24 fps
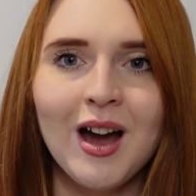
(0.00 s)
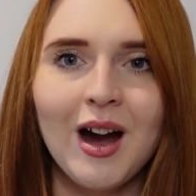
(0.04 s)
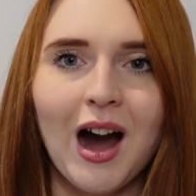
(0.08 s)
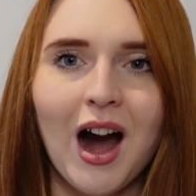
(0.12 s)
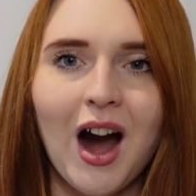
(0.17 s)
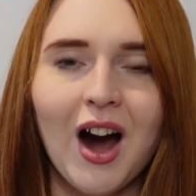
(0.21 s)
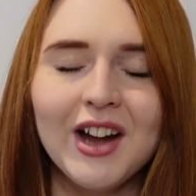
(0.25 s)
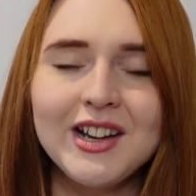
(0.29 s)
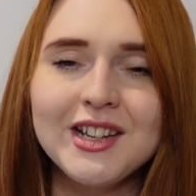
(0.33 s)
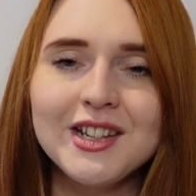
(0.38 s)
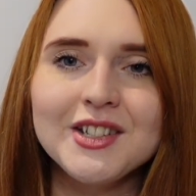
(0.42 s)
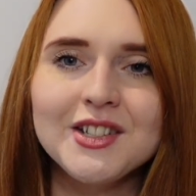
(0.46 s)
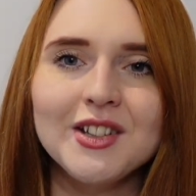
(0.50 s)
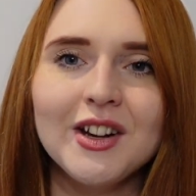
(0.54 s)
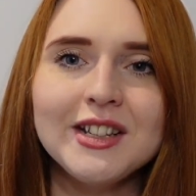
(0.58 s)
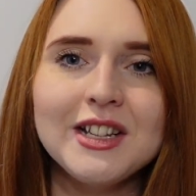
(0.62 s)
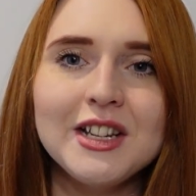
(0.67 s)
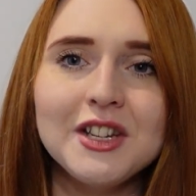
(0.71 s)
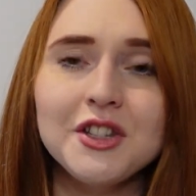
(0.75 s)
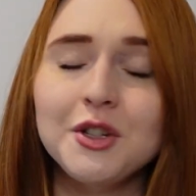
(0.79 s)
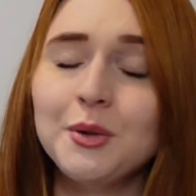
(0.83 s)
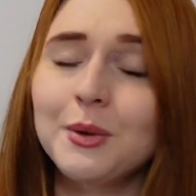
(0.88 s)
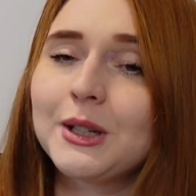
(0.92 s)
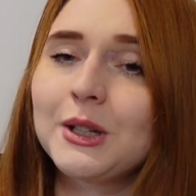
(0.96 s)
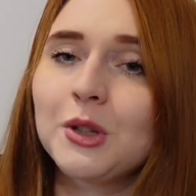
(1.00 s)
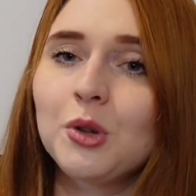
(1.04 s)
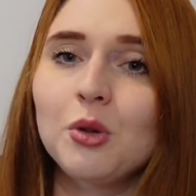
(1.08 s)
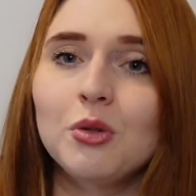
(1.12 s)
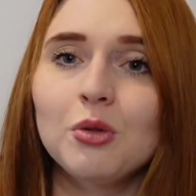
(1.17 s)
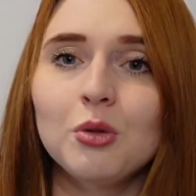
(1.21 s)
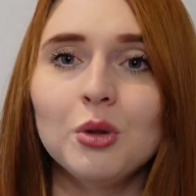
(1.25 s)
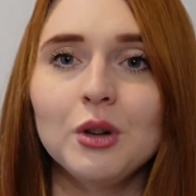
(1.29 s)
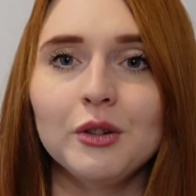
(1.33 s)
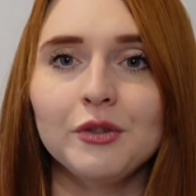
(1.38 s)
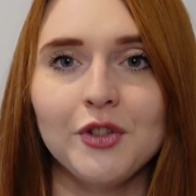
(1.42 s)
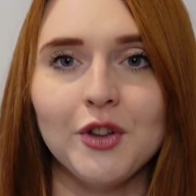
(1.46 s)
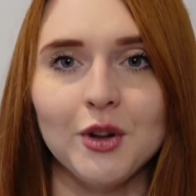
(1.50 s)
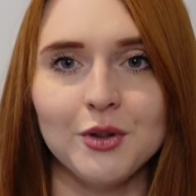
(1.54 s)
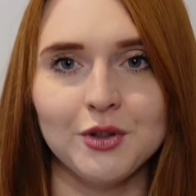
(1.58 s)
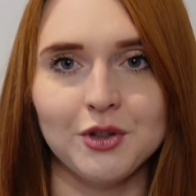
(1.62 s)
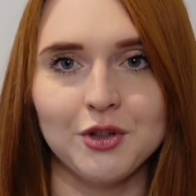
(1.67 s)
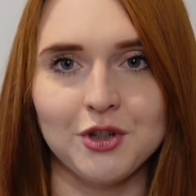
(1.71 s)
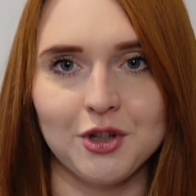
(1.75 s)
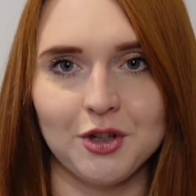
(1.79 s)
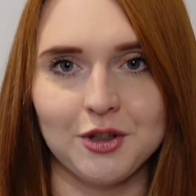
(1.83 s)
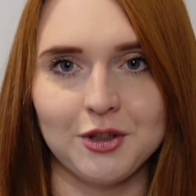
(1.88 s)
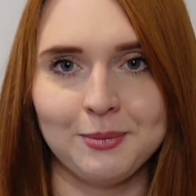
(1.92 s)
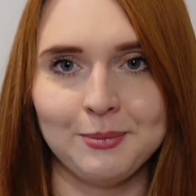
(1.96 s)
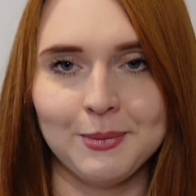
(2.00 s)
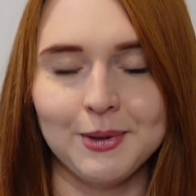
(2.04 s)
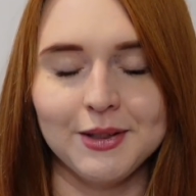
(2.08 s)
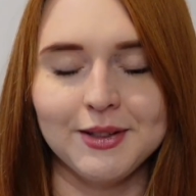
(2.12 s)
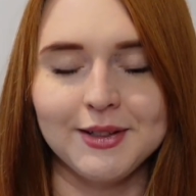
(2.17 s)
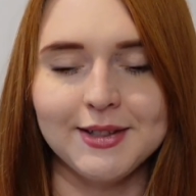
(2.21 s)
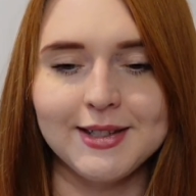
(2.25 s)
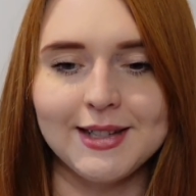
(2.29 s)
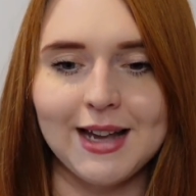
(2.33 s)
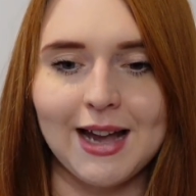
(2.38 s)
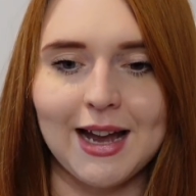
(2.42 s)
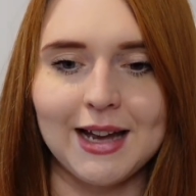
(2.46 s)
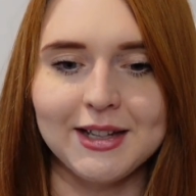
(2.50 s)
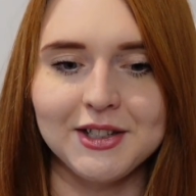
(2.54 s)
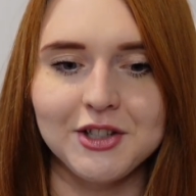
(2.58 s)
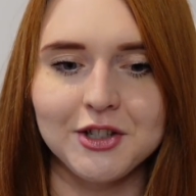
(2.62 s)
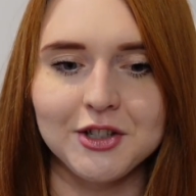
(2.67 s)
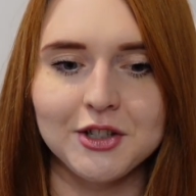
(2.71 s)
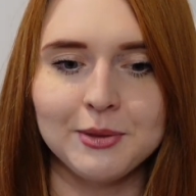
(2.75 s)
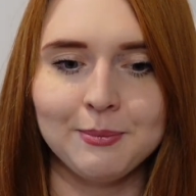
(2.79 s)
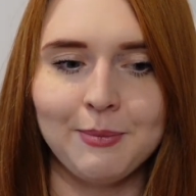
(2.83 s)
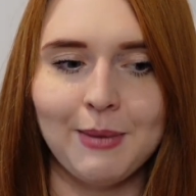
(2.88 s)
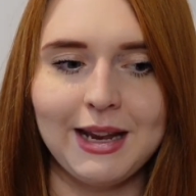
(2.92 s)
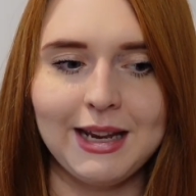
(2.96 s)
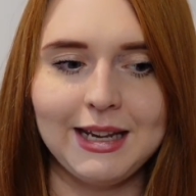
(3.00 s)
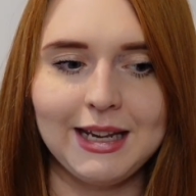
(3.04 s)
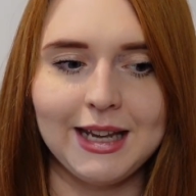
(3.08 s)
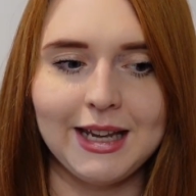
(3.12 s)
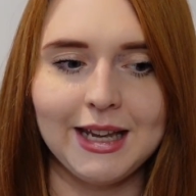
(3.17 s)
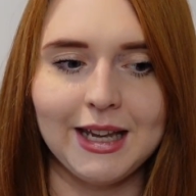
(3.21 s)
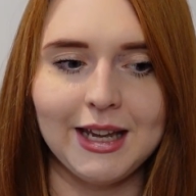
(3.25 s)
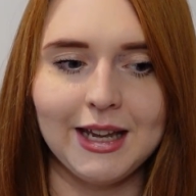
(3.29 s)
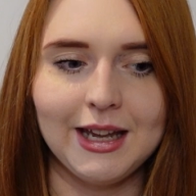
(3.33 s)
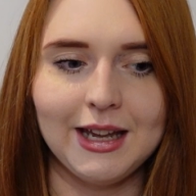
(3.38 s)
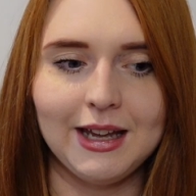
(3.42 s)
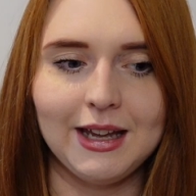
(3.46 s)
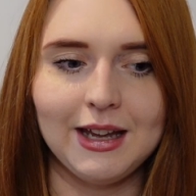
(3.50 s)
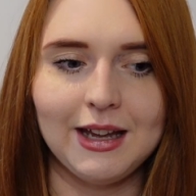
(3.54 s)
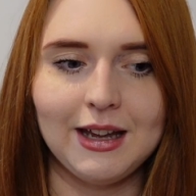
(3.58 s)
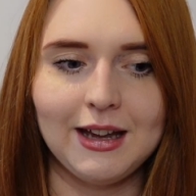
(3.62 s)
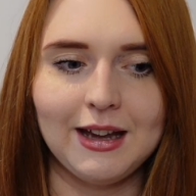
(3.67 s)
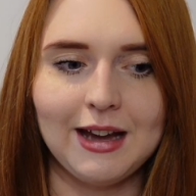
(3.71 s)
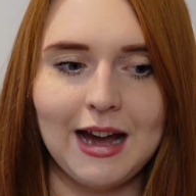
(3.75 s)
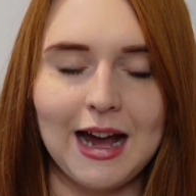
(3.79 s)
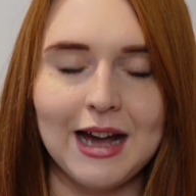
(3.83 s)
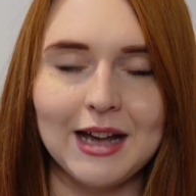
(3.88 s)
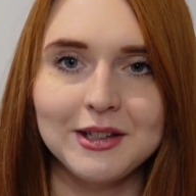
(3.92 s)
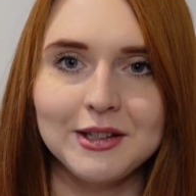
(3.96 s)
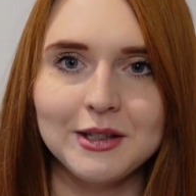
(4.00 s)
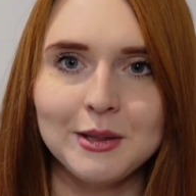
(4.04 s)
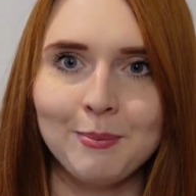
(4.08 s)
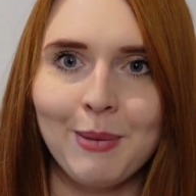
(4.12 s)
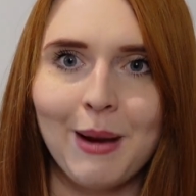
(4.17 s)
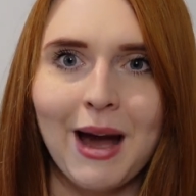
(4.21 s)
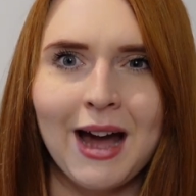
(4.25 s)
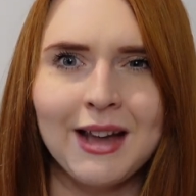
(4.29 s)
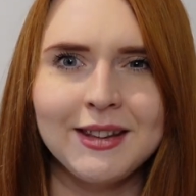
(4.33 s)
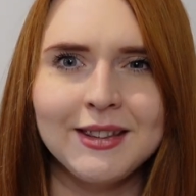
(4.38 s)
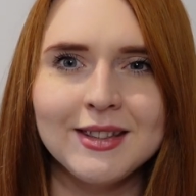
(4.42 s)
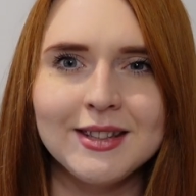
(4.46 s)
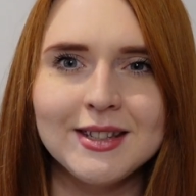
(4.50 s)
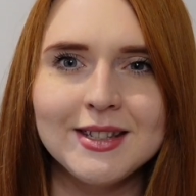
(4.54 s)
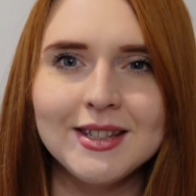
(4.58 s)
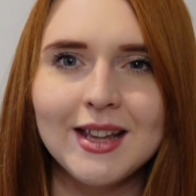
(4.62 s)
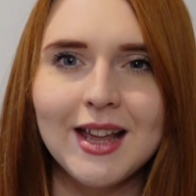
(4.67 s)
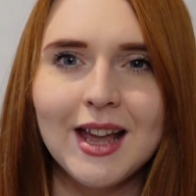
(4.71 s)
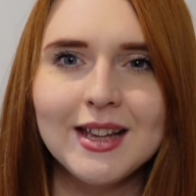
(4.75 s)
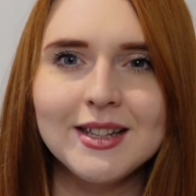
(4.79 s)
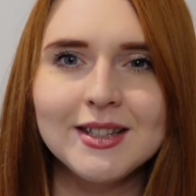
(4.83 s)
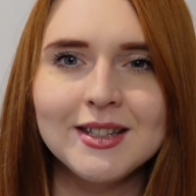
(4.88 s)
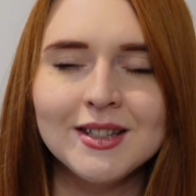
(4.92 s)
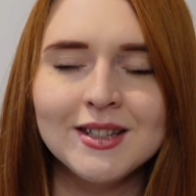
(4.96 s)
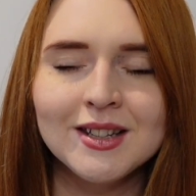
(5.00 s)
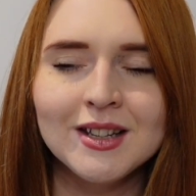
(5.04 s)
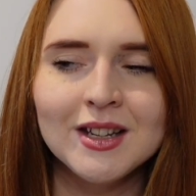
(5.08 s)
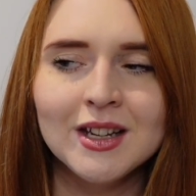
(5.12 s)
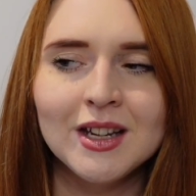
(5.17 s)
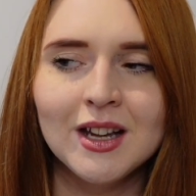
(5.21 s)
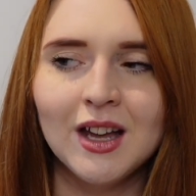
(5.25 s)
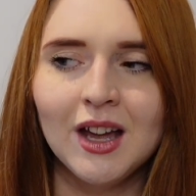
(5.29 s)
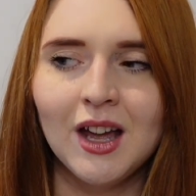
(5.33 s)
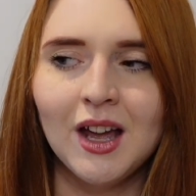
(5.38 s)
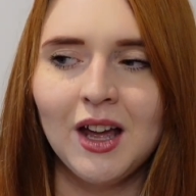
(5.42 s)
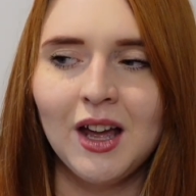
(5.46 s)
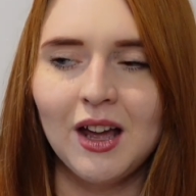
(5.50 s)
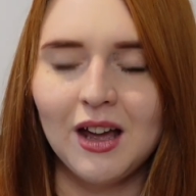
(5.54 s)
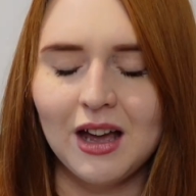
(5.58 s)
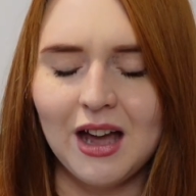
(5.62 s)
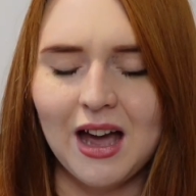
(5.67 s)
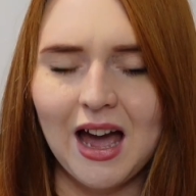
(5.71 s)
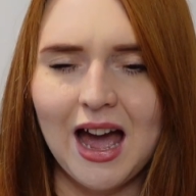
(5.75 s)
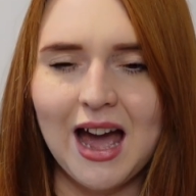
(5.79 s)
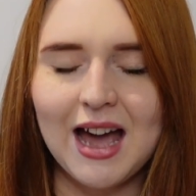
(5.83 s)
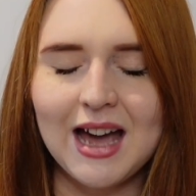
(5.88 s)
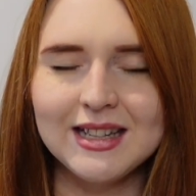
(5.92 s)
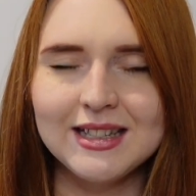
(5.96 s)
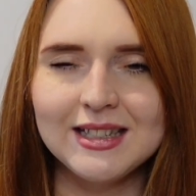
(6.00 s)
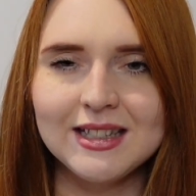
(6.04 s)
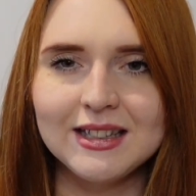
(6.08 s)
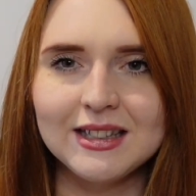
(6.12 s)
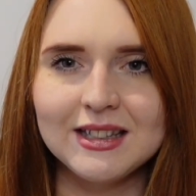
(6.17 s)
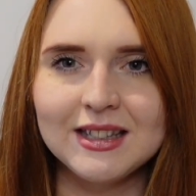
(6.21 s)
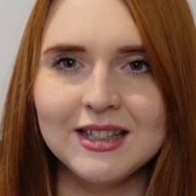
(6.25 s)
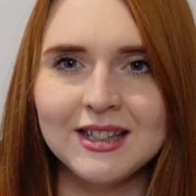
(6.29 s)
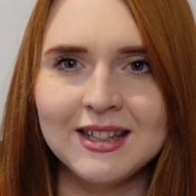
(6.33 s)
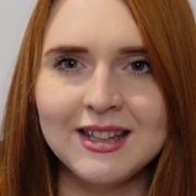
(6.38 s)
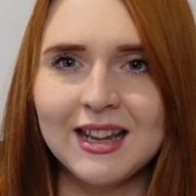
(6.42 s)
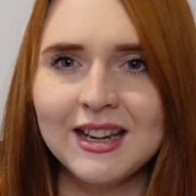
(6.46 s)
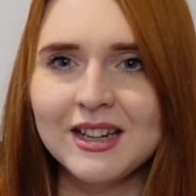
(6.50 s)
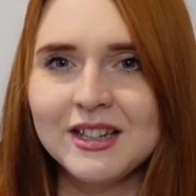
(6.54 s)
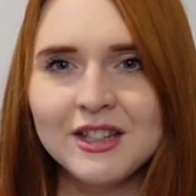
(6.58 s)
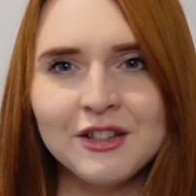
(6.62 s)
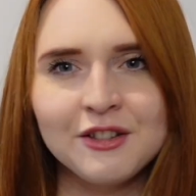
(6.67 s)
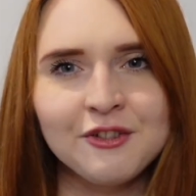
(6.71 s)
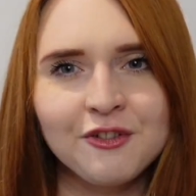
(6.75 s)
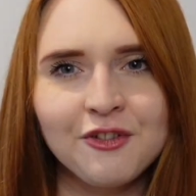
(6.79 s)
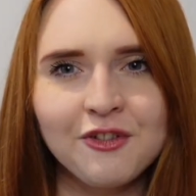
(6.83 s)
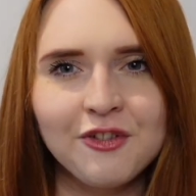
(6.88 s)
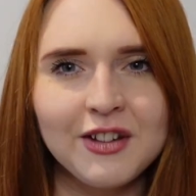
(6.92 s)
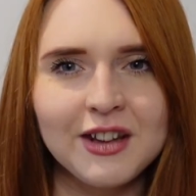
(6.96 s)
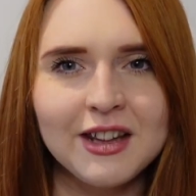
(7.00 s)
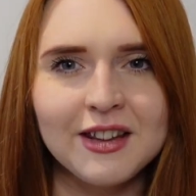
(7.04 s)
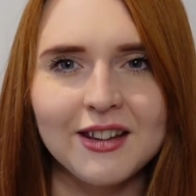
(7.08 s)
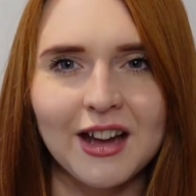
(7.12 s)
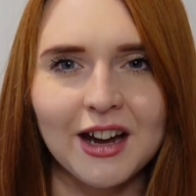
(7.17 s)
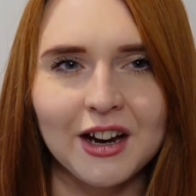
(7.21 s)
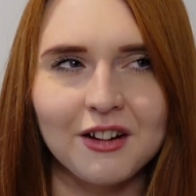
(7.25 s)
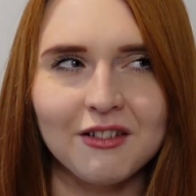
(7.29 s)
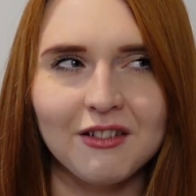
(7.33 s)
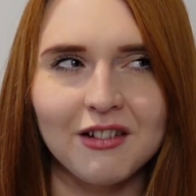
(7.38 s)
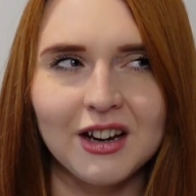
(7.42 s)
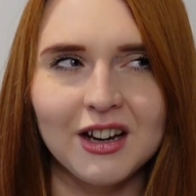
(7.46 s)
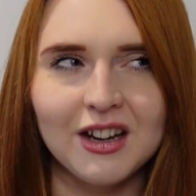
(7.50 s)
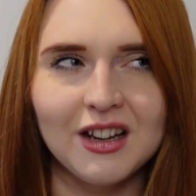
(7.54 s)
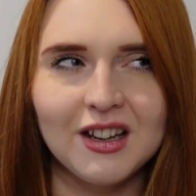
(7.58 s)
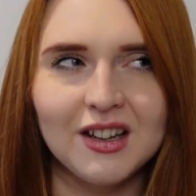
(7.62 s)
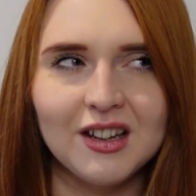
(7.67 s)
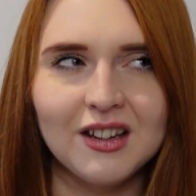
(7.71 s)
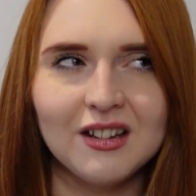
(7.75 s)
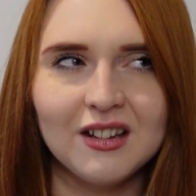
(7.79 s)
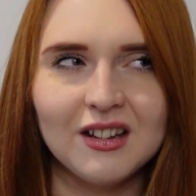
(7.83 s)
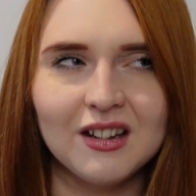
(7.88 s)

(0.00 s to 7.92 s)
I decided to ignore all of those adjustments and just make it as the pattern says, and then it didn't fit that great.